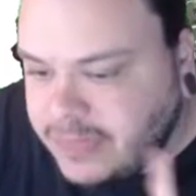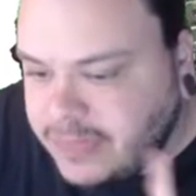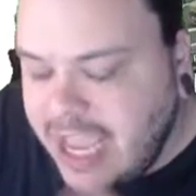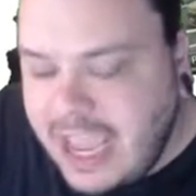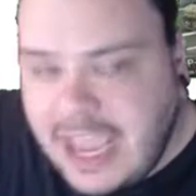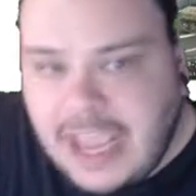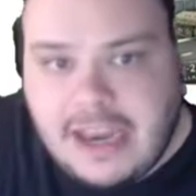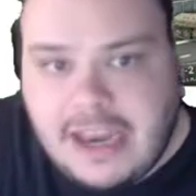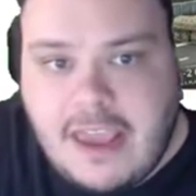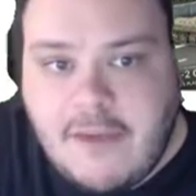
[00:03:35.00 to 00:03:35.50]

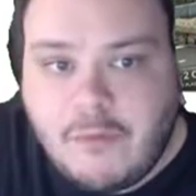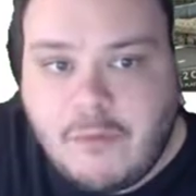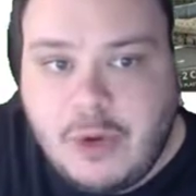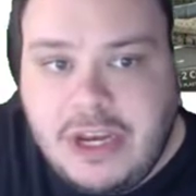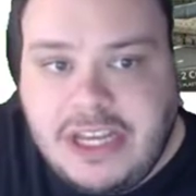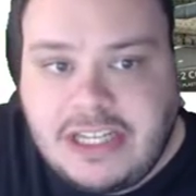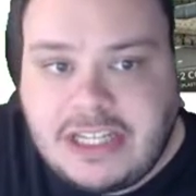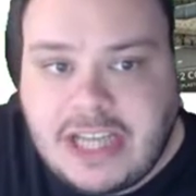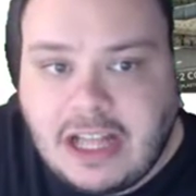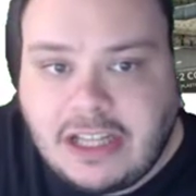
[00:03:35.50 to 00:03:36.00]
and if
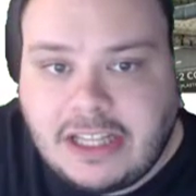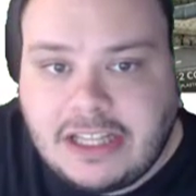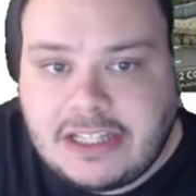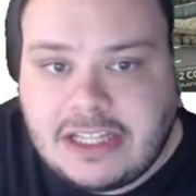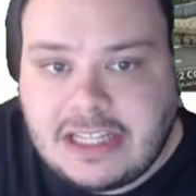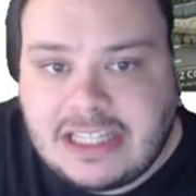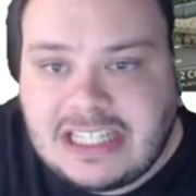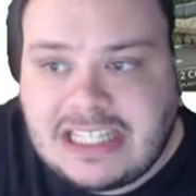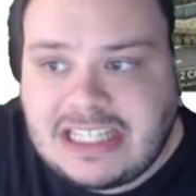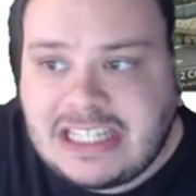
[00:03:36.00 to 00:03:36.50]
we tell it
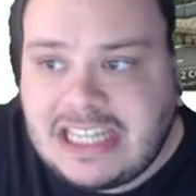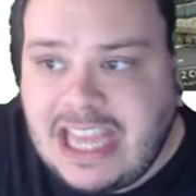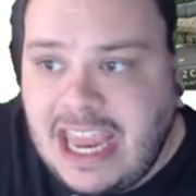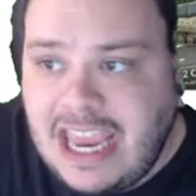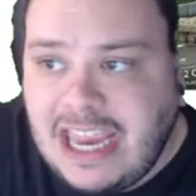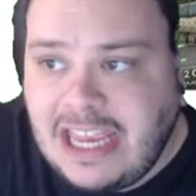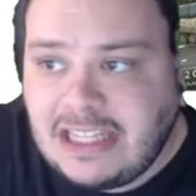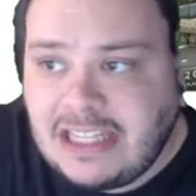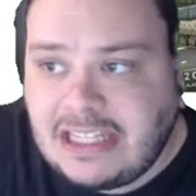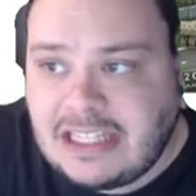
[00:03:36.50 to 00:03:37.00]
to
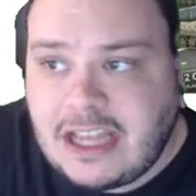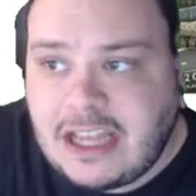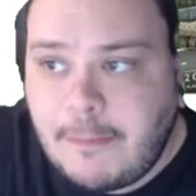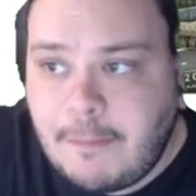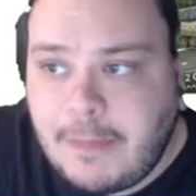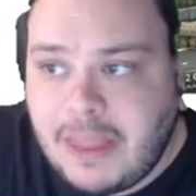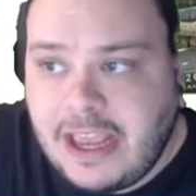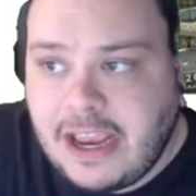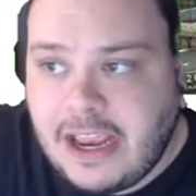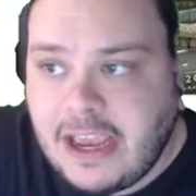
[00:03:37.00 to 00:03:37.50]
scan
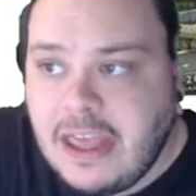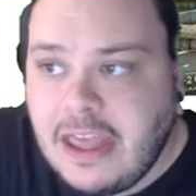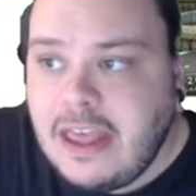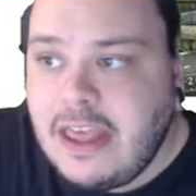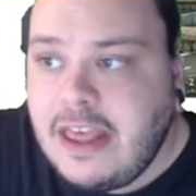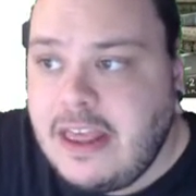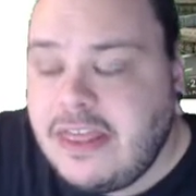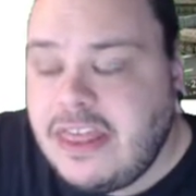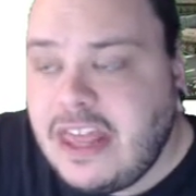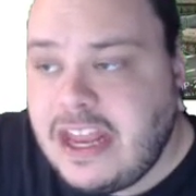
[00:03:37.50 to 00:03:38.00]
something
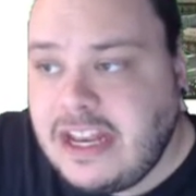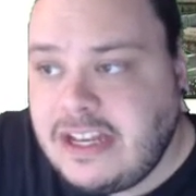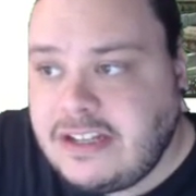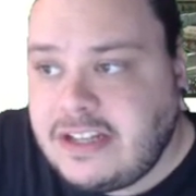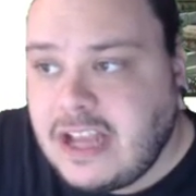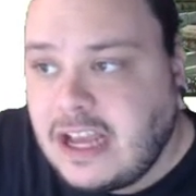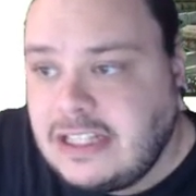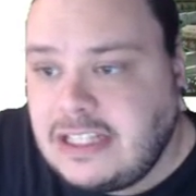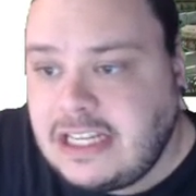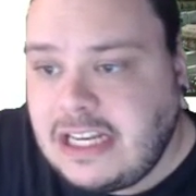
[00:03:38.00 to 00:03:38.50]
that
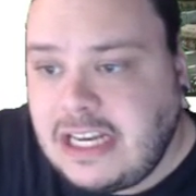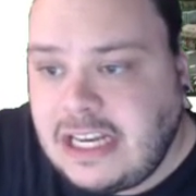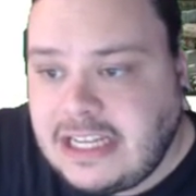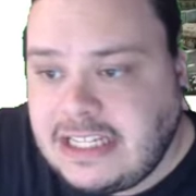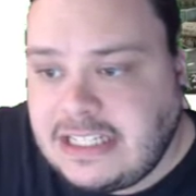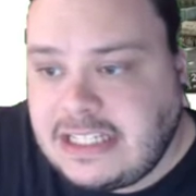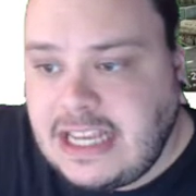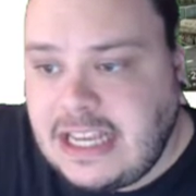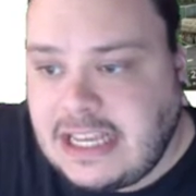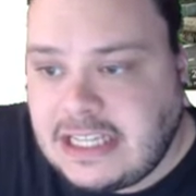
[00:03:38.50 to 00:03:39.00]
doesn't
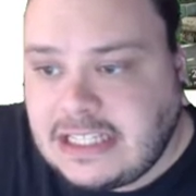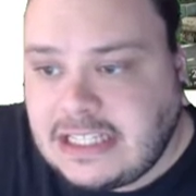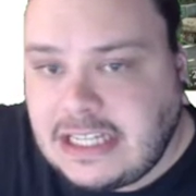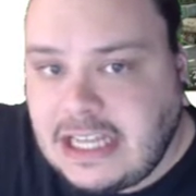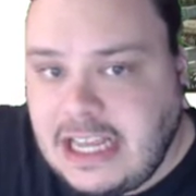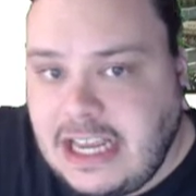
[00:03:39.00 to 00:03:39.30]
exist,